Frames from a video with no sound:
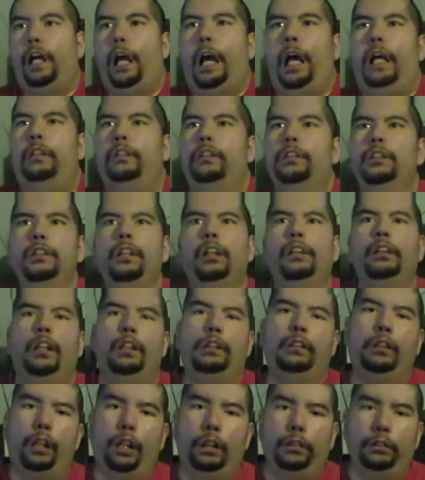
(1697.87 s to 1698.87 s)
I had no
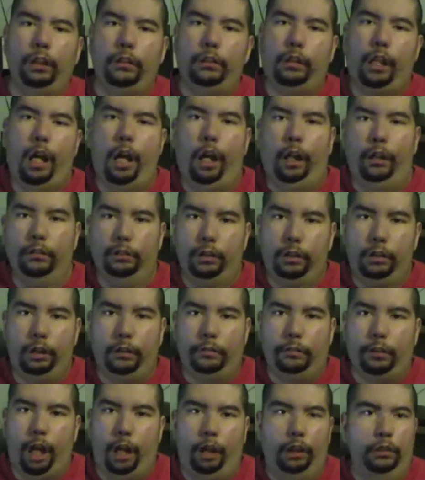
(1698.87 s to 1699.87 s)
idea what the hell it was
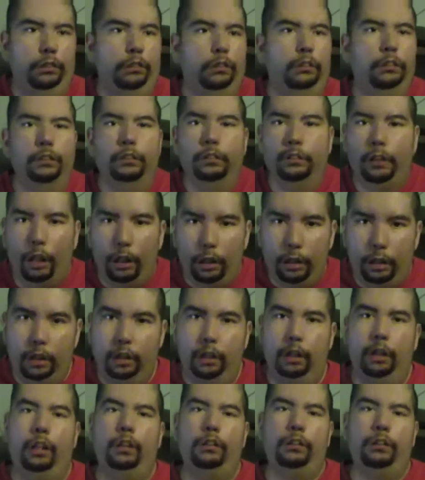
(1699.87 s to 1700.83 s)
about. Nothing.